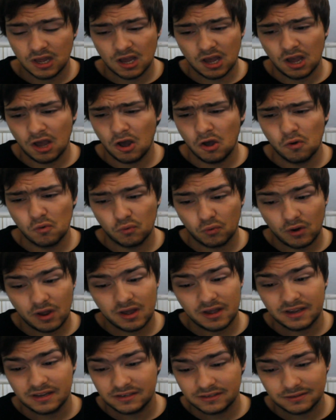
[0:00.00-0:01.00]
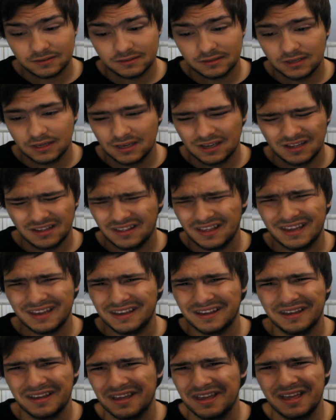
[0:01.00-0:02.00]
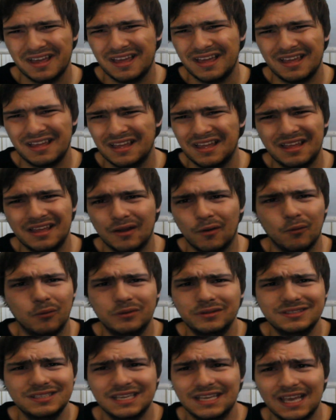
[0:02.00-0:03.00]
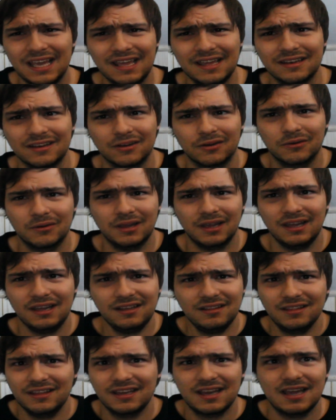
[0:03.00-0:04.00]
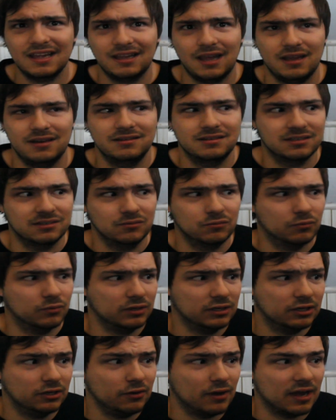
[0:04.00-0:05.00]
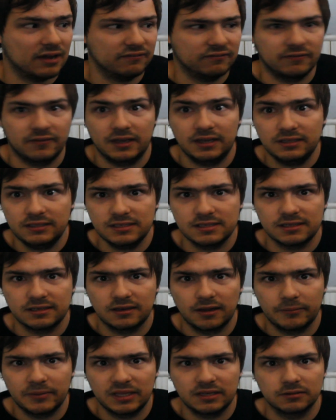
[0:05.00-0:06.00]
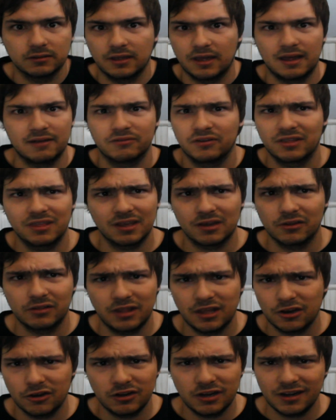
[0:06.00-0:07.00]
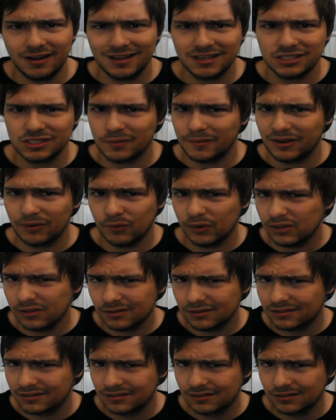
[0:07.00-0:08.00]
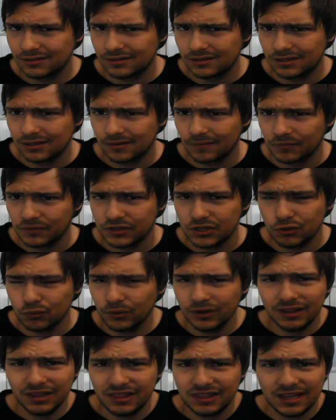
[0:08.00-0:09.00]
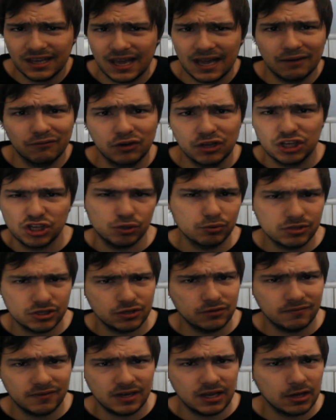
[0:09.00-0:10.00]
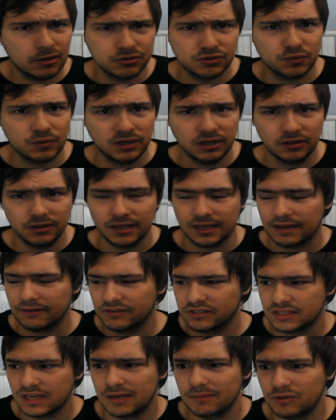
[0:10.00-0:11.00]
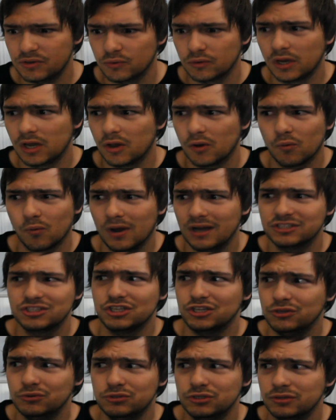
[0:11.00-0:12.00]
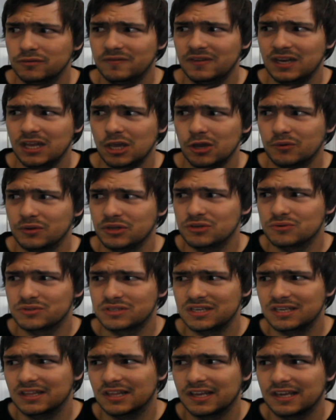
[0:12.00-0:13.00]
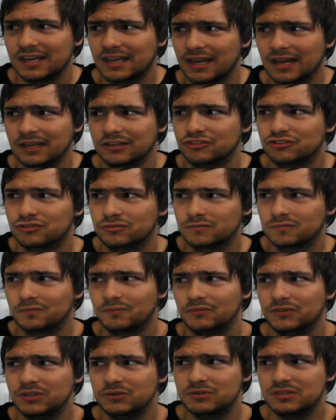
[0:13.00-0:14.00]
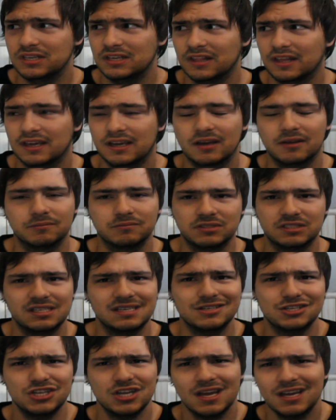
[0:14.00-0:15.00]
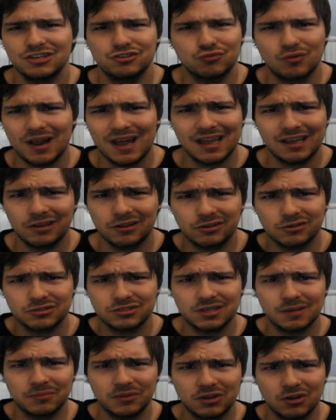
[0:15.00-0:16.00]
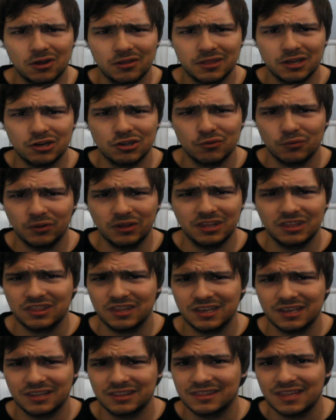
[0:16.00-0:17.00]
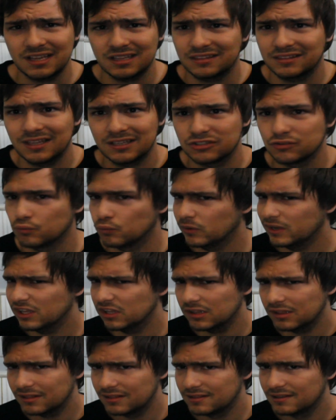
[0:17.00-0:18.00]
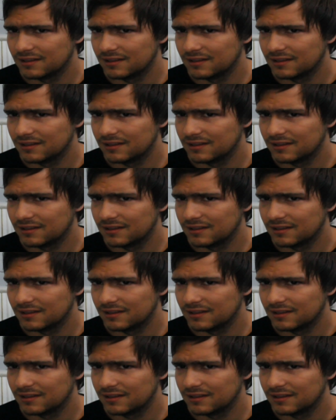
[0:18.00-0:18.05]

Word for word: Oh, right. Like, once again, okay? Like, I didn't want to do it. I faked it. I mean, everything on the internet has to be real? Do you really think every YouTube video is real? Like, every time you watch a YouTube video and you see, like, a CGI dragon or something on there, you really think that's real?